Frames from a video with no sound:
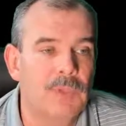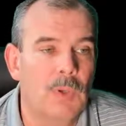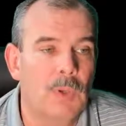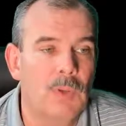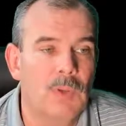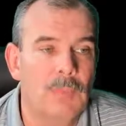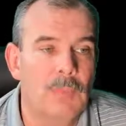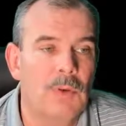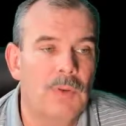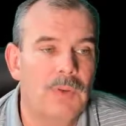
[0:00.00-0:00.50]

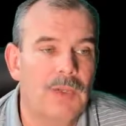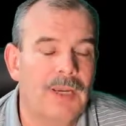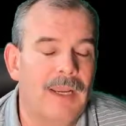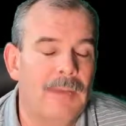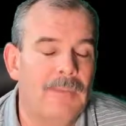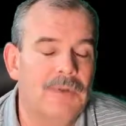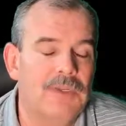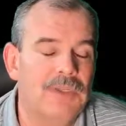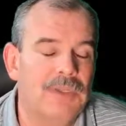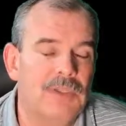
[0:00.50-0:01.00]
we're more than
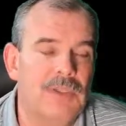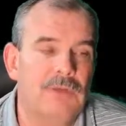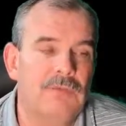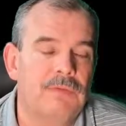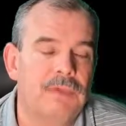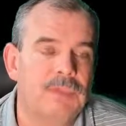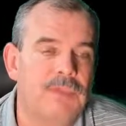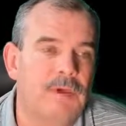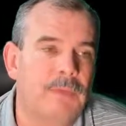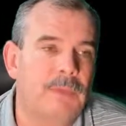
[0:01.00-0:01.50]
happy to
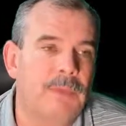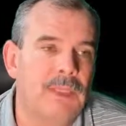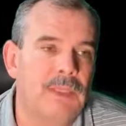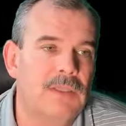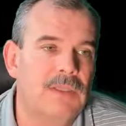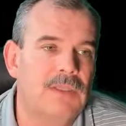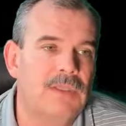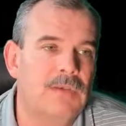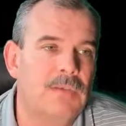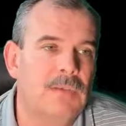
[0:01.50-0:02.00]
cover a topic
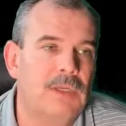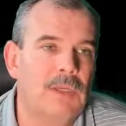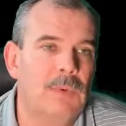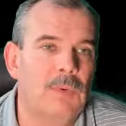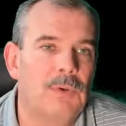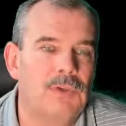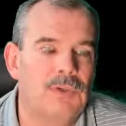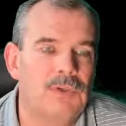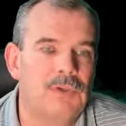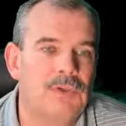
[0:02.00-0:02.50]
that somebody
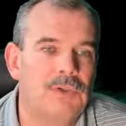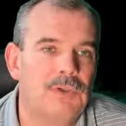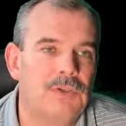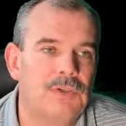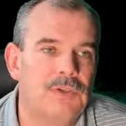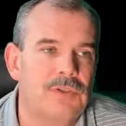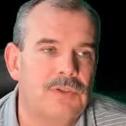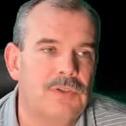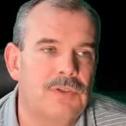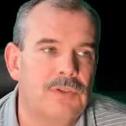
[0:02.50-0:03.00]
wants
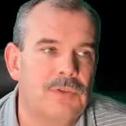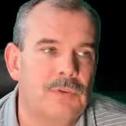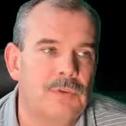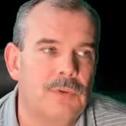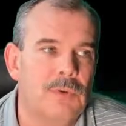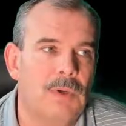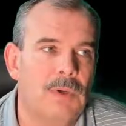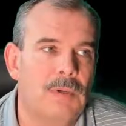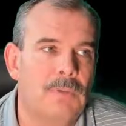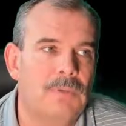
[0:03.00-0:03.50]
us
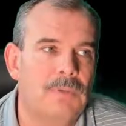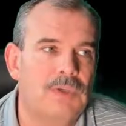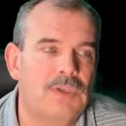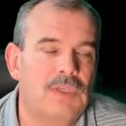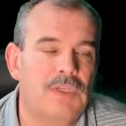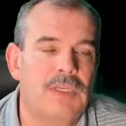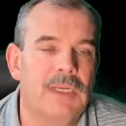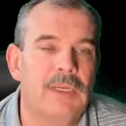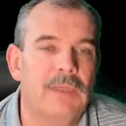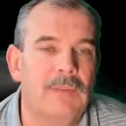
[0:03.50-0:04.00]

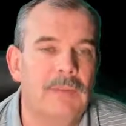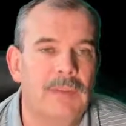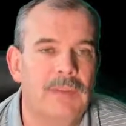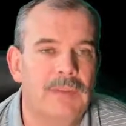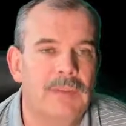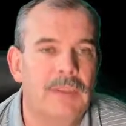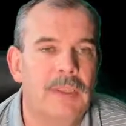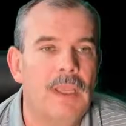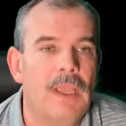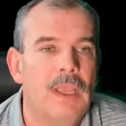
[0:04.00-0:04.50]
to deal
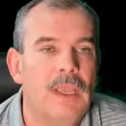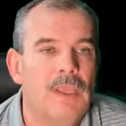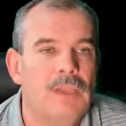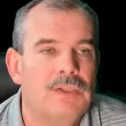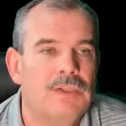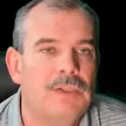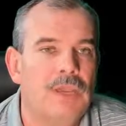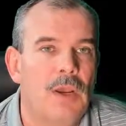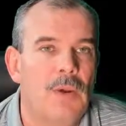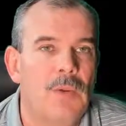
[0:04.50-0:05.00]
with.
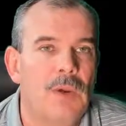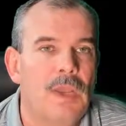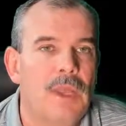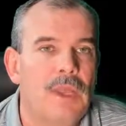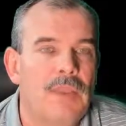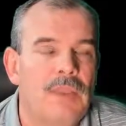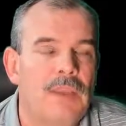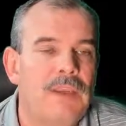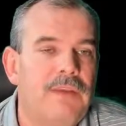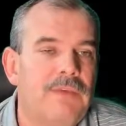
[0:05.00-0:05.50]
So
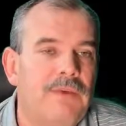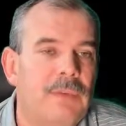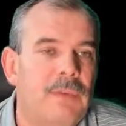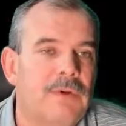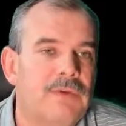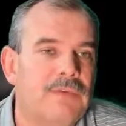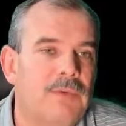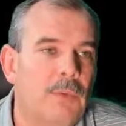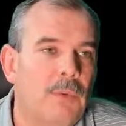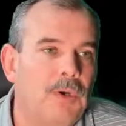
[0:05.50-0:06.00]
thank you very
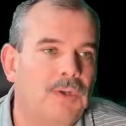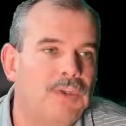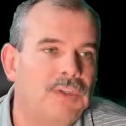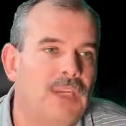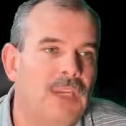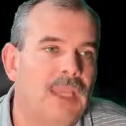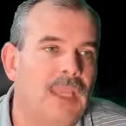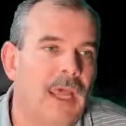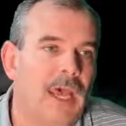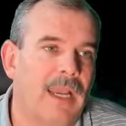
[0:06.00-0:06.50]
much for
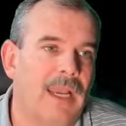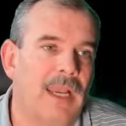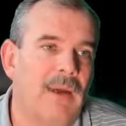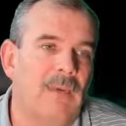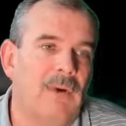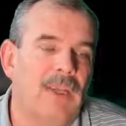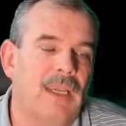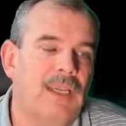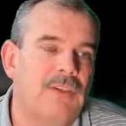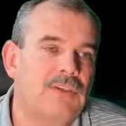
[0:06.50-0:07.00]
watching, and I
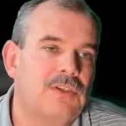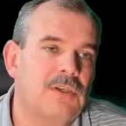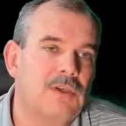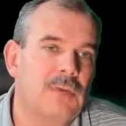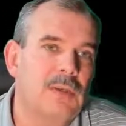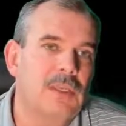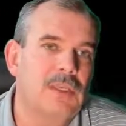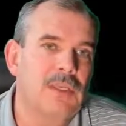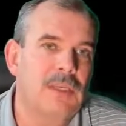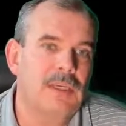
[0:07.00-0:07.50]
will catch you
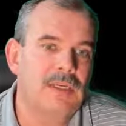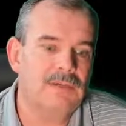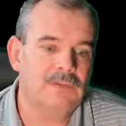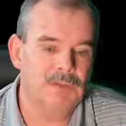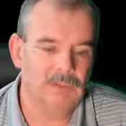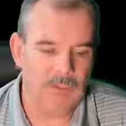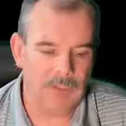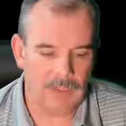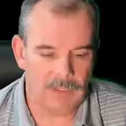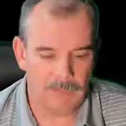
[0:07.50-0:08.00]
in the next
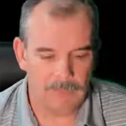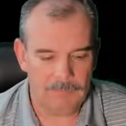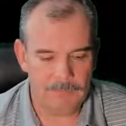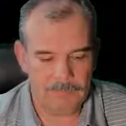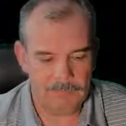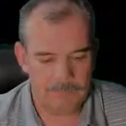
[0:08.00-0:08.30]
video.